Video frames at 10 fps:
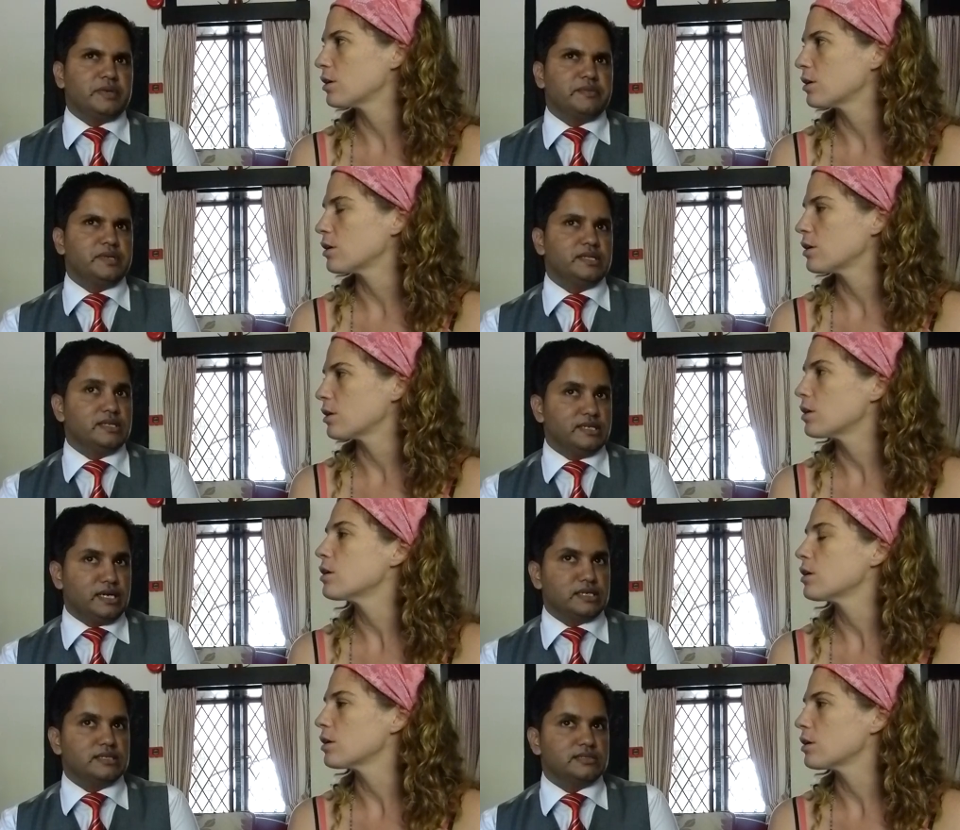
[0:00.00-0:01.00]
Speaker 1: Maybe the
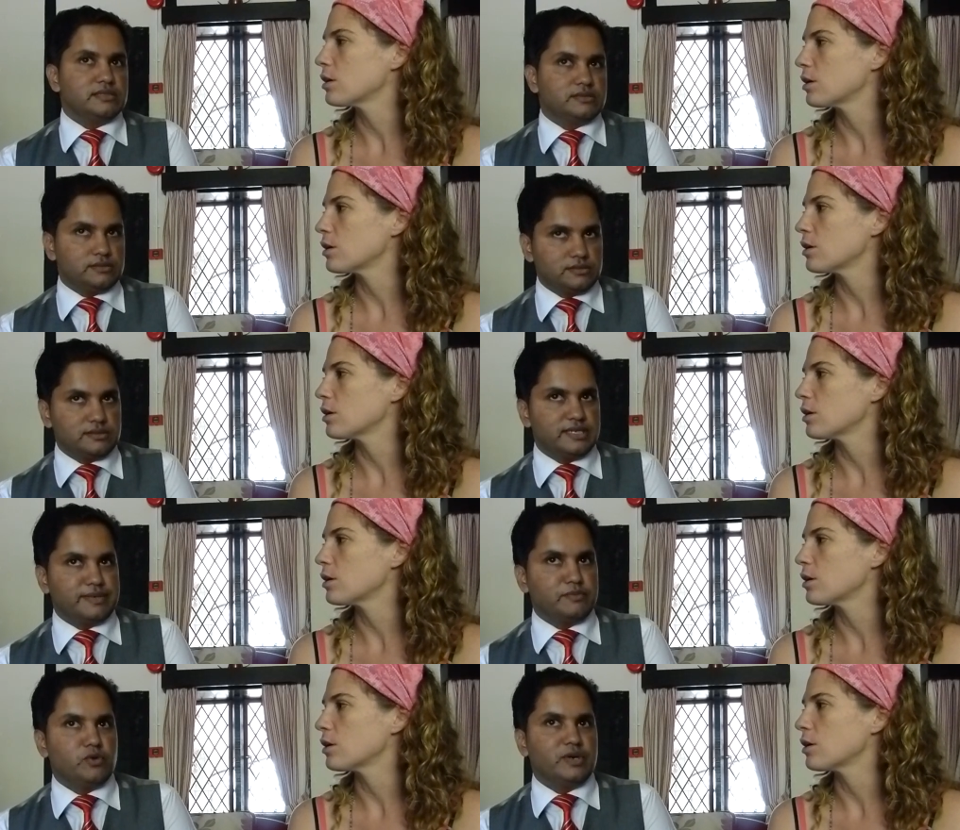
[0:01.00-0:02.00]
youngest is
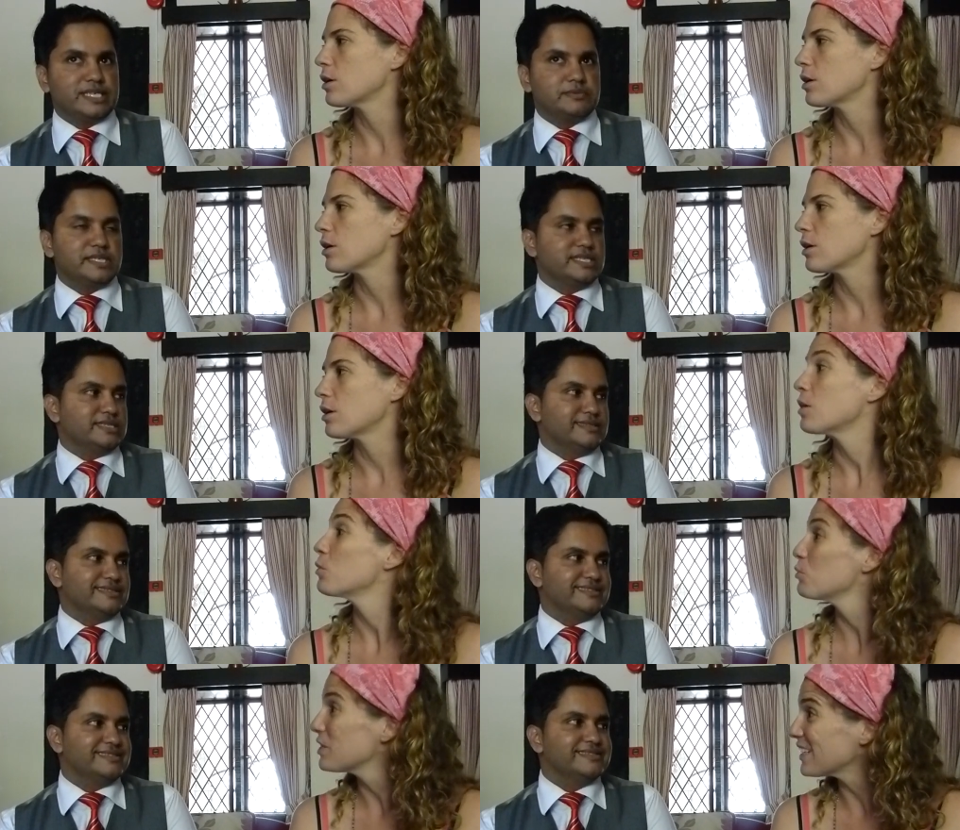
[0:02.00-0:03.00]
get more expectation.
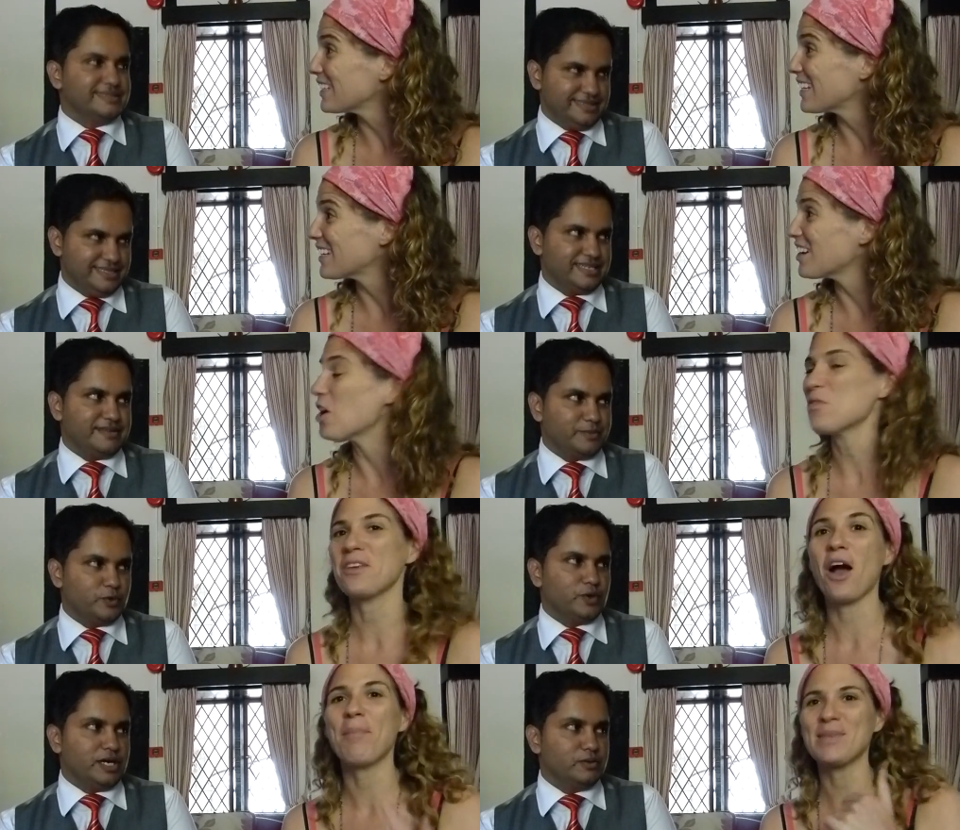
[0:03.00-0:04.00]
Really? Yeah, oh,
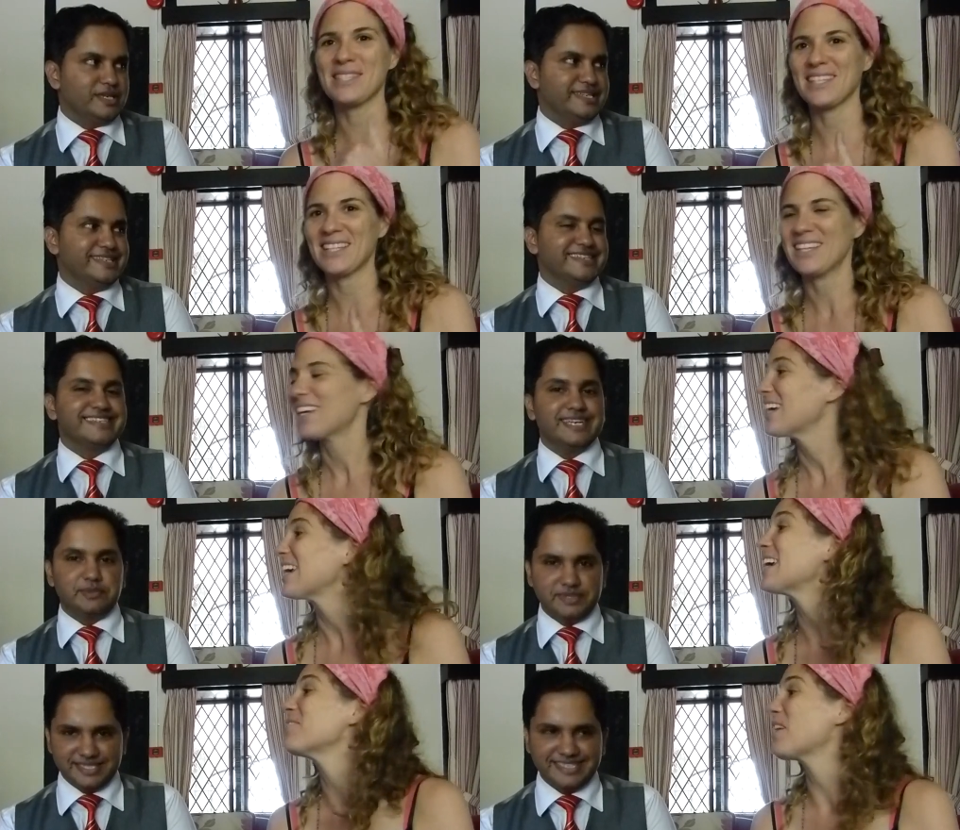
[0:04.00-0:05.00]
the opposite. Indian, the
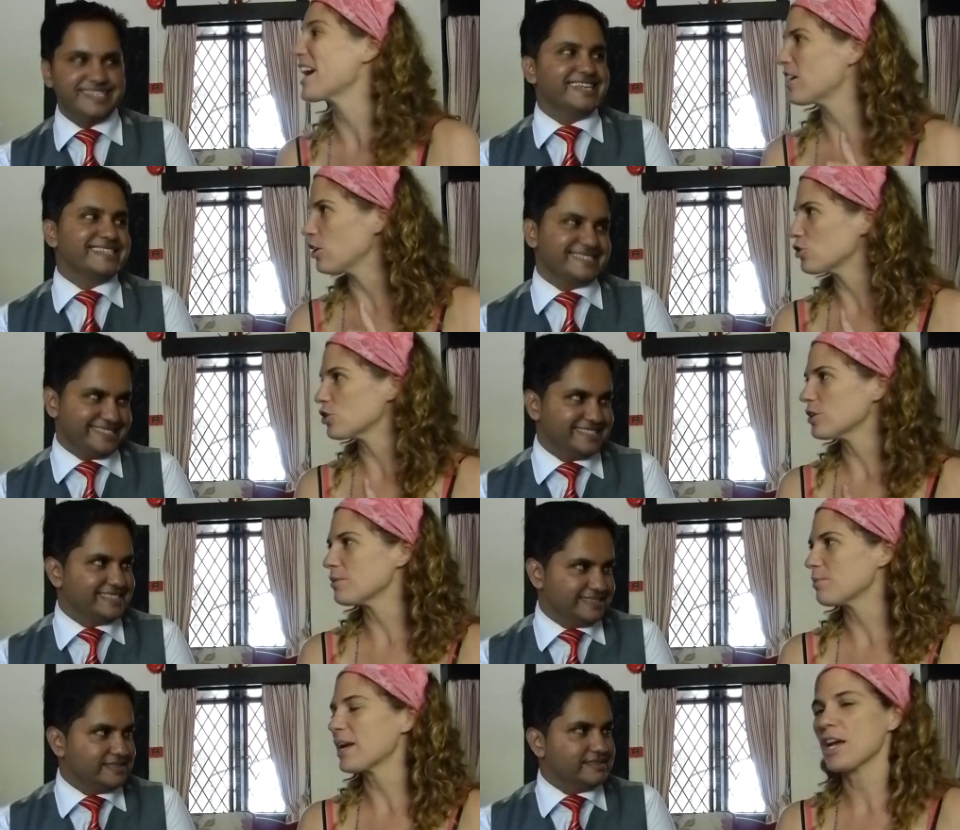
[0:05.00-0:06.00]
opposite. In my yes. culture,
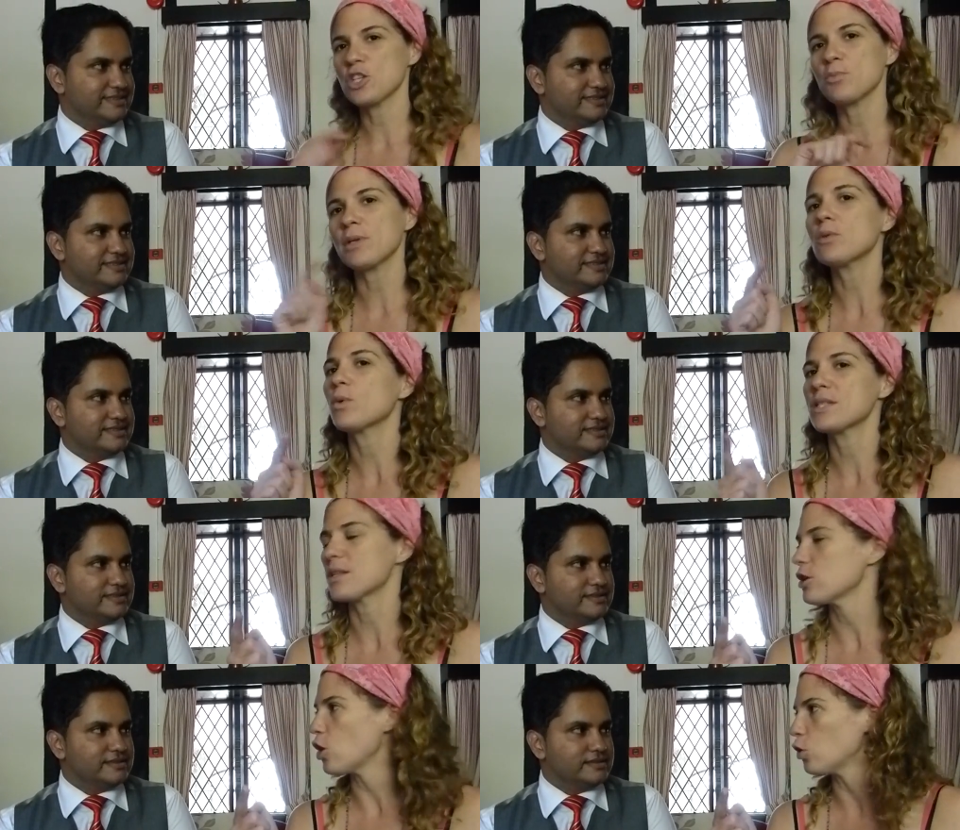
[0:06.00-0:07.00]
Speaker 2: my husband was
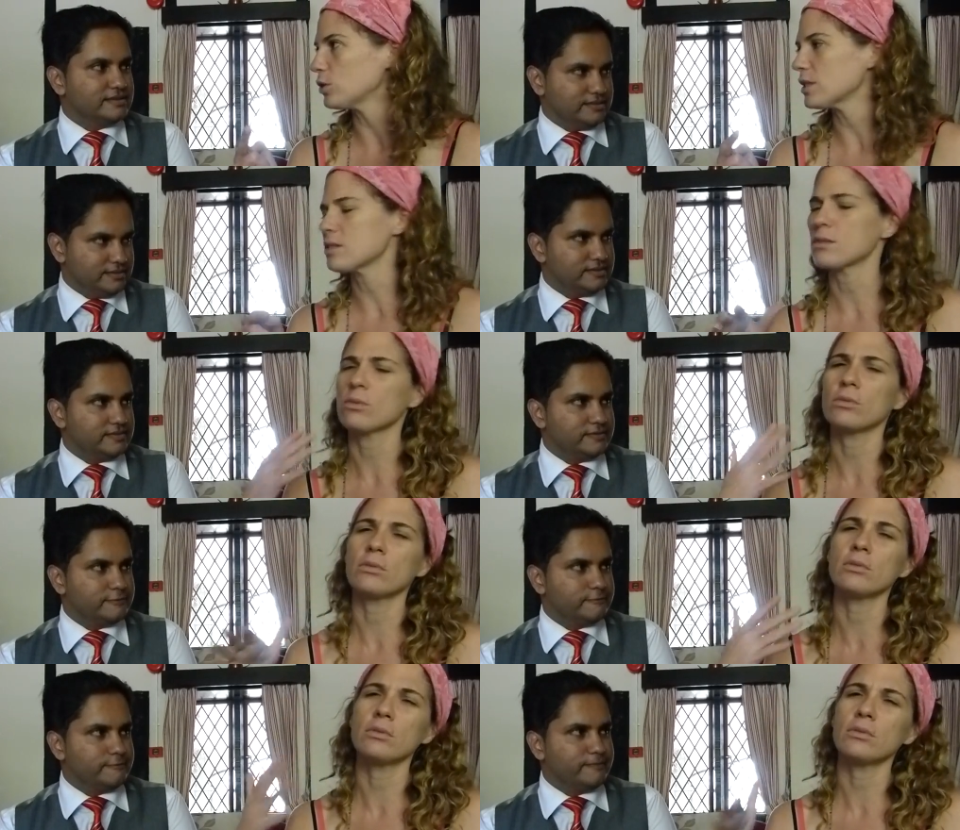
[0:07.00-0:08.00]
the oldest.
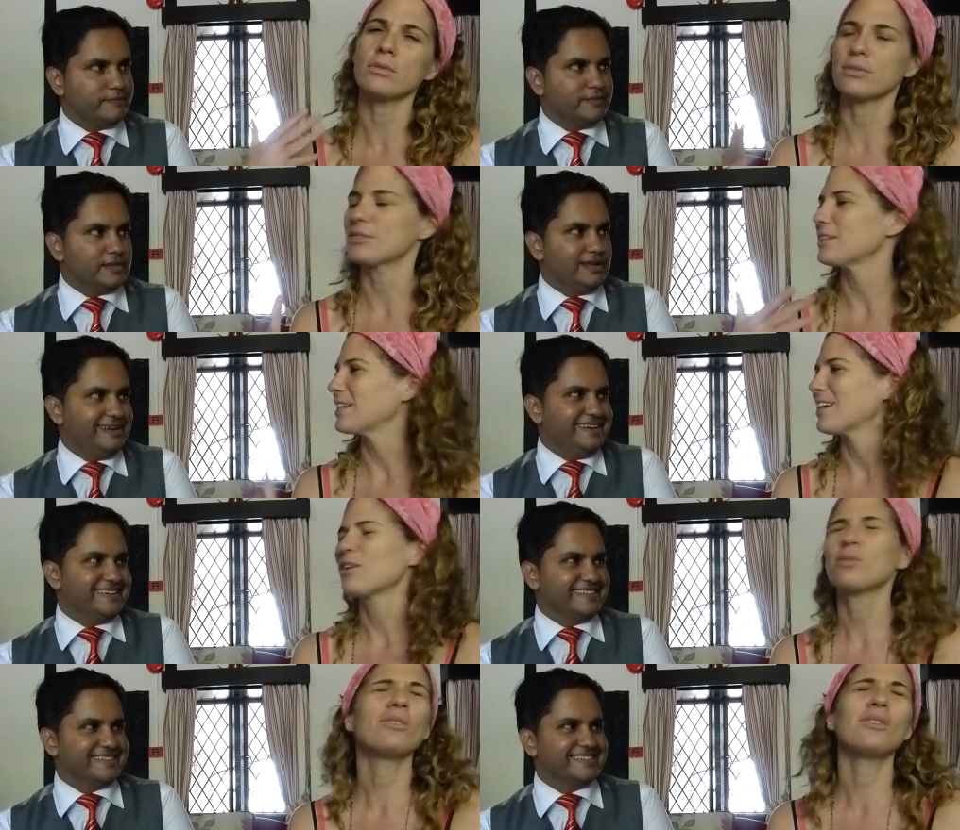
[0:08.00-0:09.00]
Ooh.
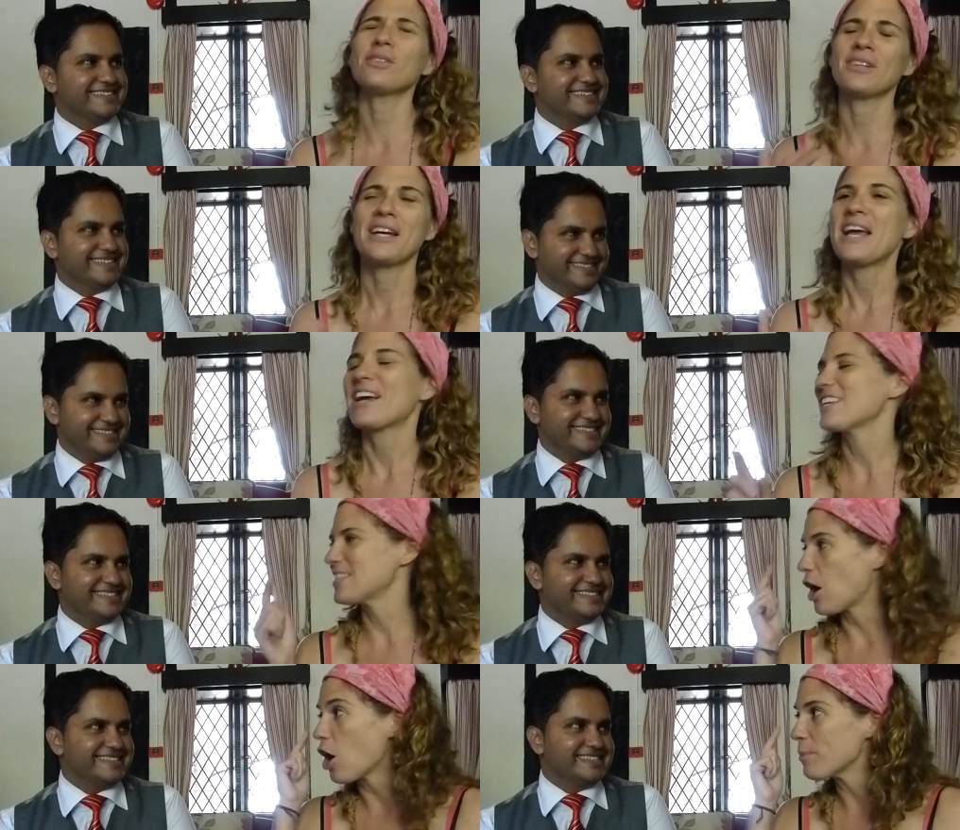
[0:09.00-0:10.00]
Ooh. Because
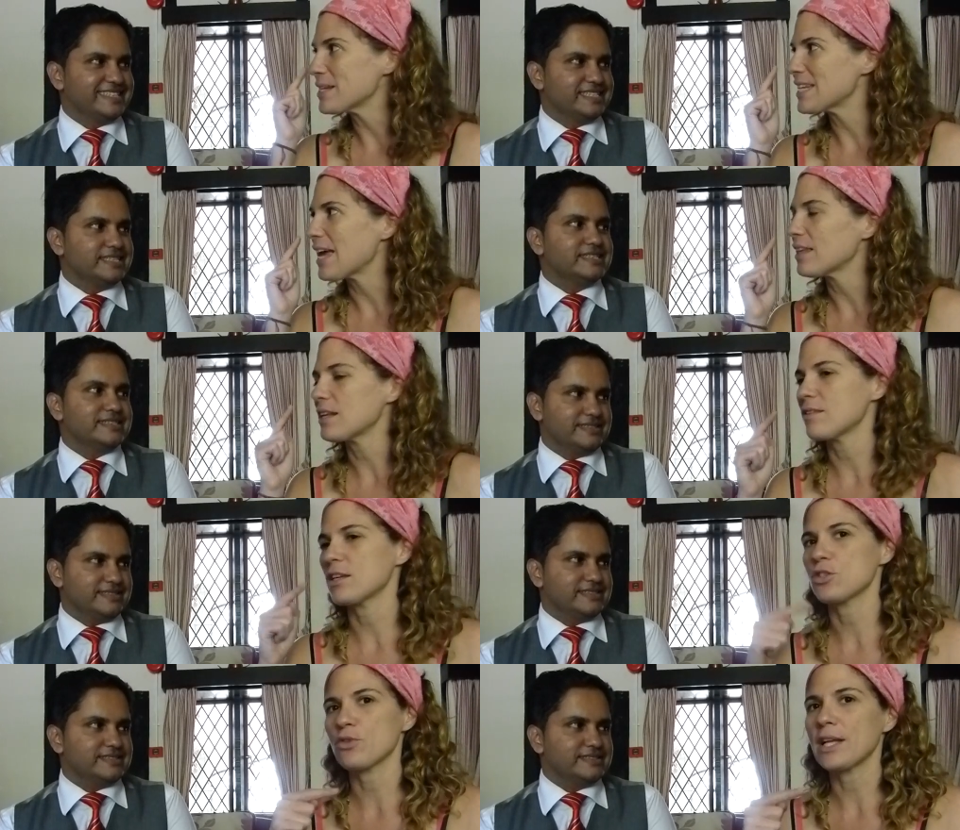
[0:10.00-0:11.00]
our mentality,
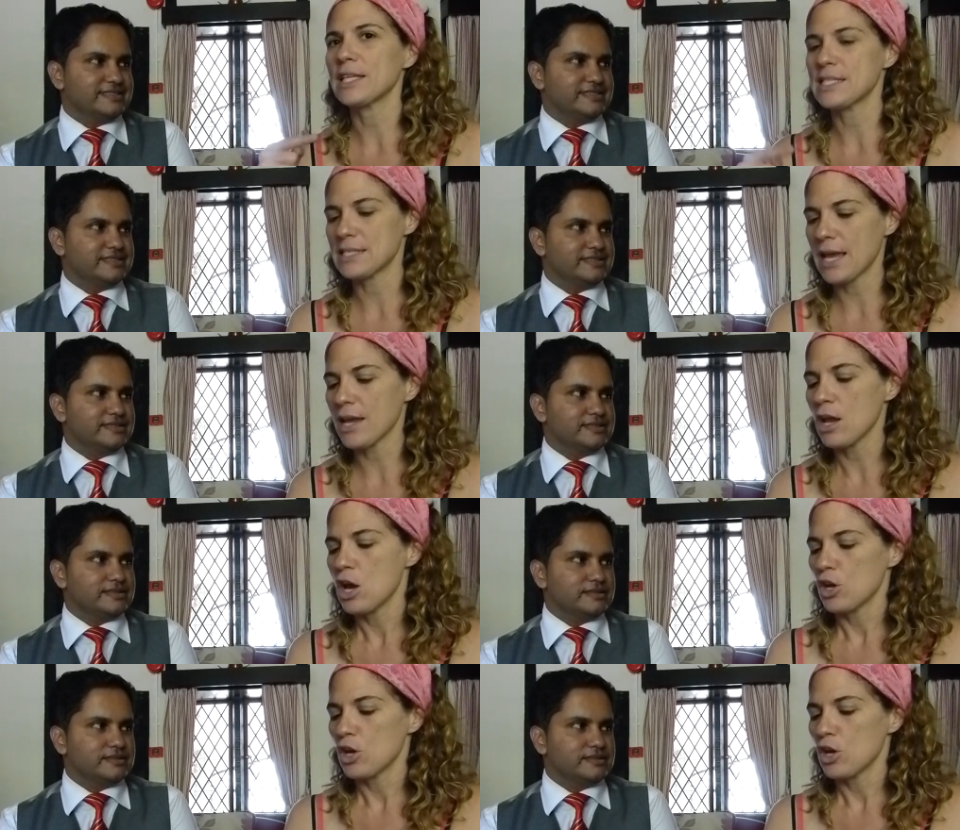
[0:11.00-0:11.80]
the Israelis say,